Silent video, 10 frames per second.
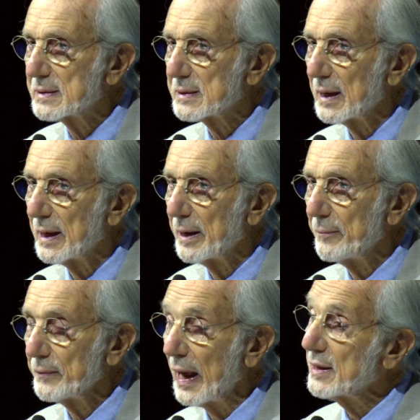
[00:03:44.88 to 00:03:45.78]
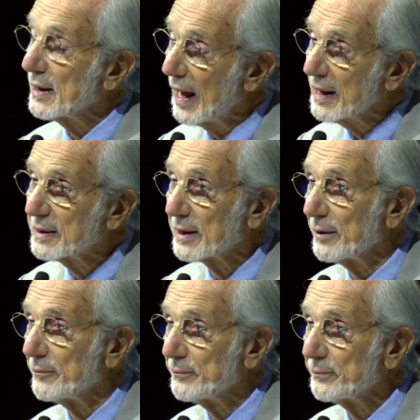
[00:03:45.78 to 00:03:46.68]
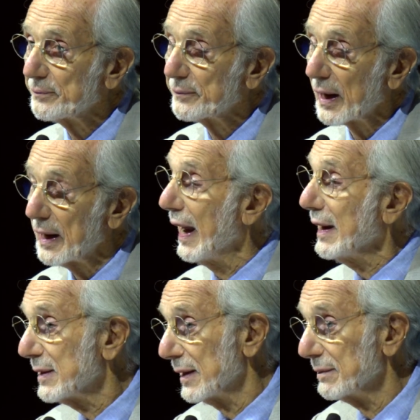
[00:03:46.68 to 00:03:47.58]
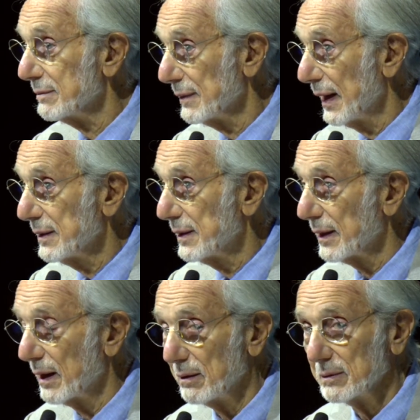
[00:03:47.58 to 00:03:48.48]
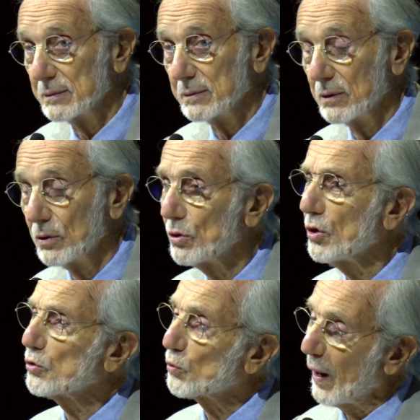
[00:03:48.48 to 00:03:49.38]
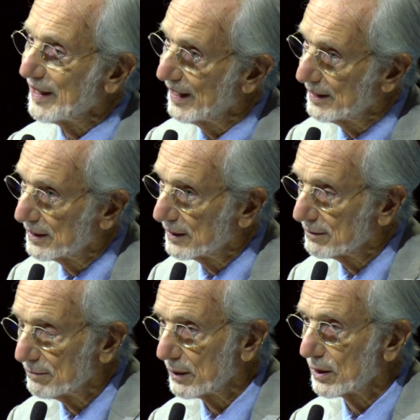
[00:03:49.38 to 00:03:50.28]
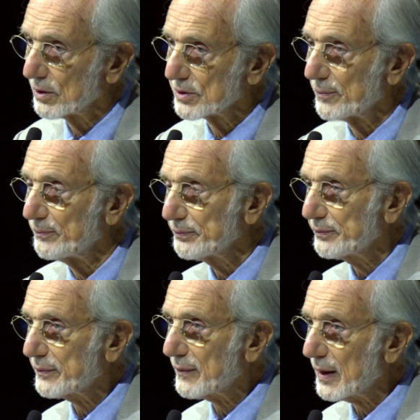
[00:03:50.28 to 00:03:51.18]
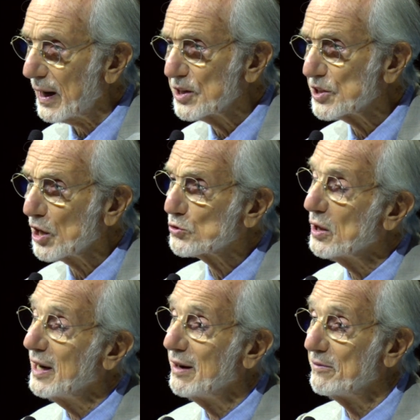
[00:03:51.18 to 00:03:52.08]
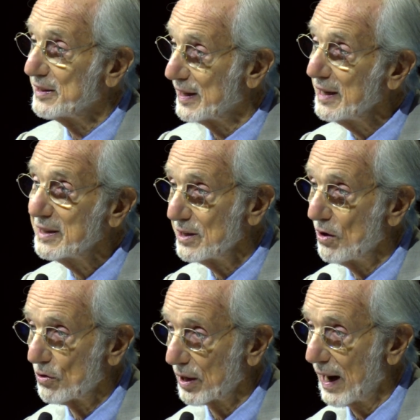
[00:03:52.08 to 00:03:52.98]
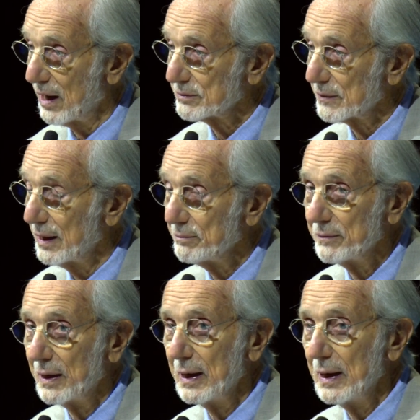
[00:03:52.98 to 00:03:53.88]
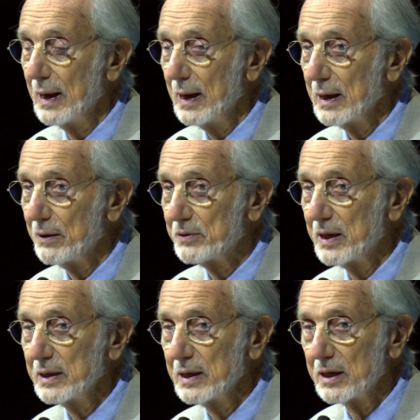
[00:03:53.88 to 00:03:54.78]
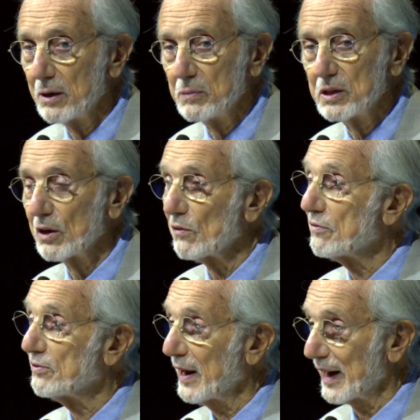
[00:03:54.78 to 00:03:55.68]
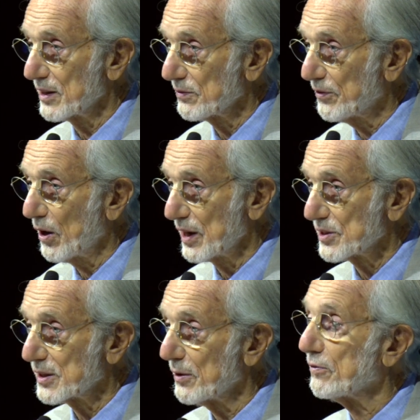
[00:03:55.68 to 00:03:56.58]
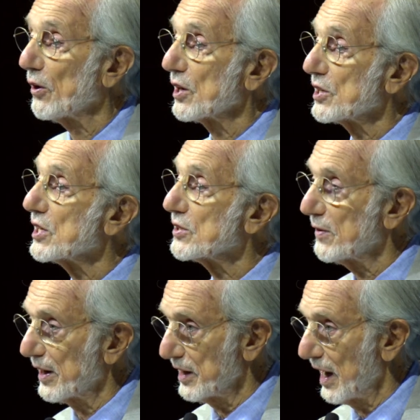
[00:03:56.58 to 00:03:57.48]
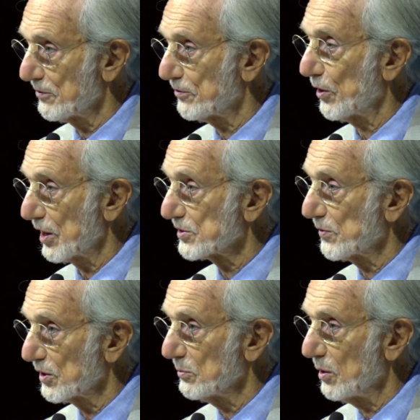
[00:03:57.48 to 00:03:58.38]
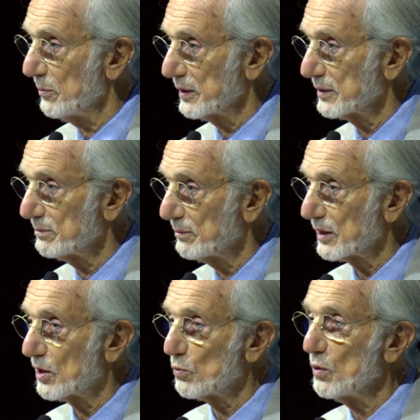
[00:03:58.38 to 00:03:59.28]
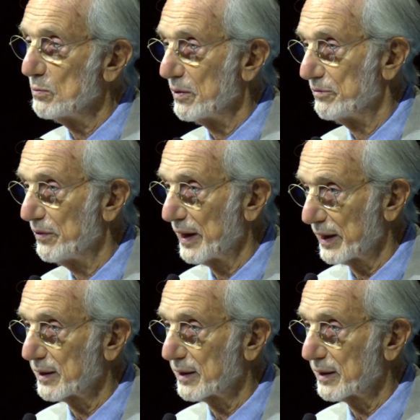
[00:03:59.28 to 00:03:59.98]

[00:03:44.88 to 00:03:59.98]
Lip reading: and like landing on, not quite landing, because it's actually levitating on ground. And levitating in the middle of a forest. The forest is very young forest for the moment, but it will be very